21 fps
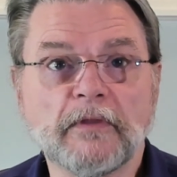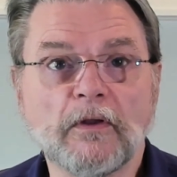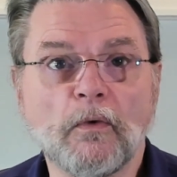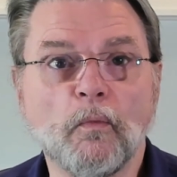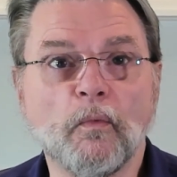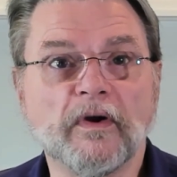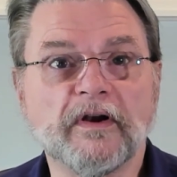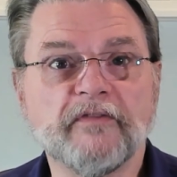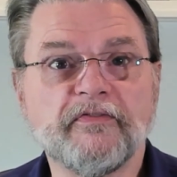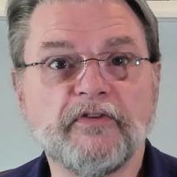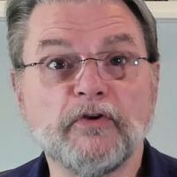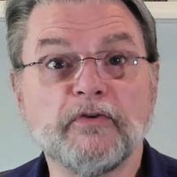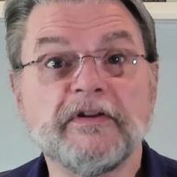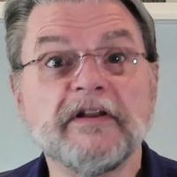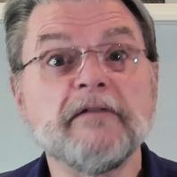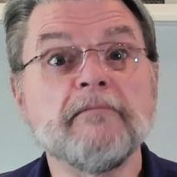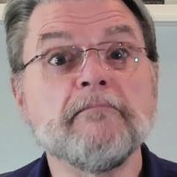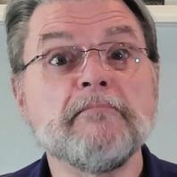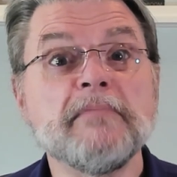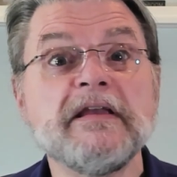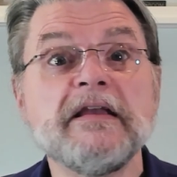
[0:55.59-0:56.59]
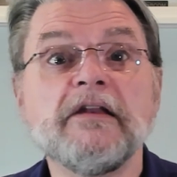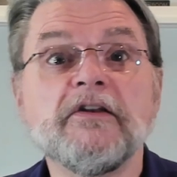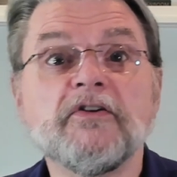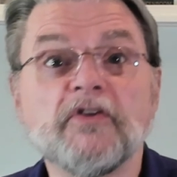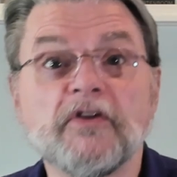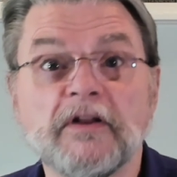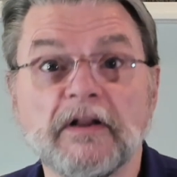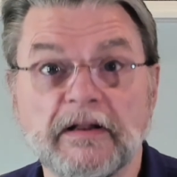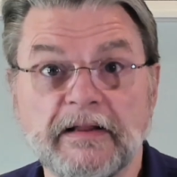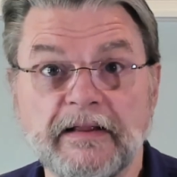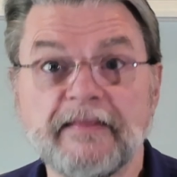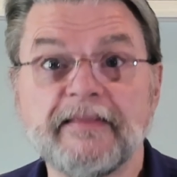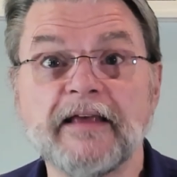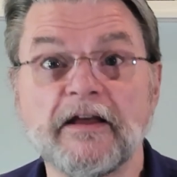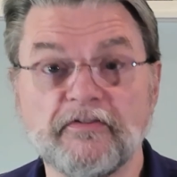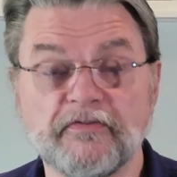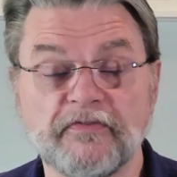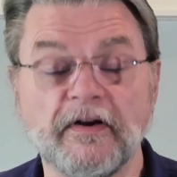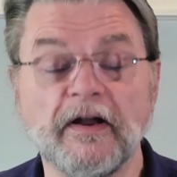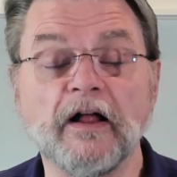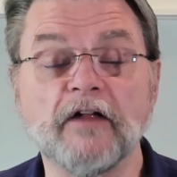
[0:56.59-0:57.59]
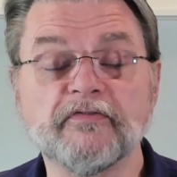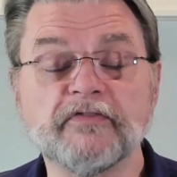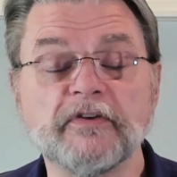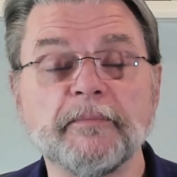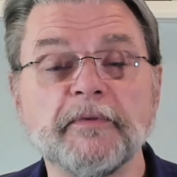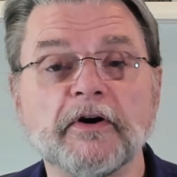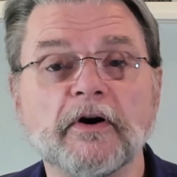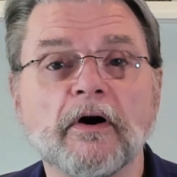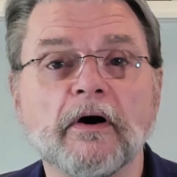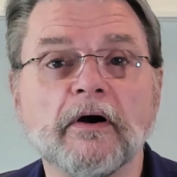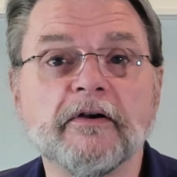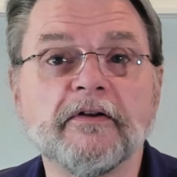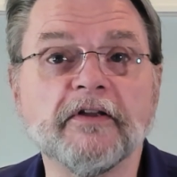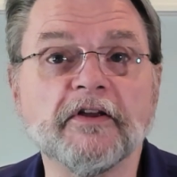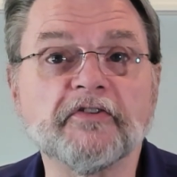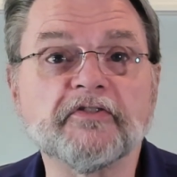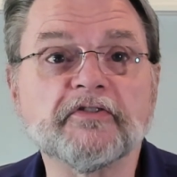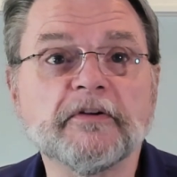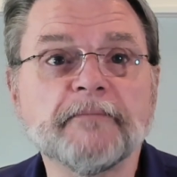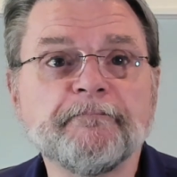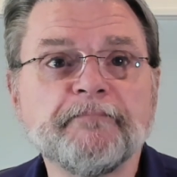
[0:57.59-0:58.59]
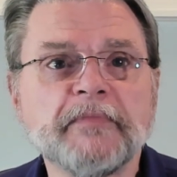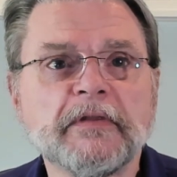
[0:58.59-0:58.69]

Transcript: What if you didn't mean to delete that file from your hard disk?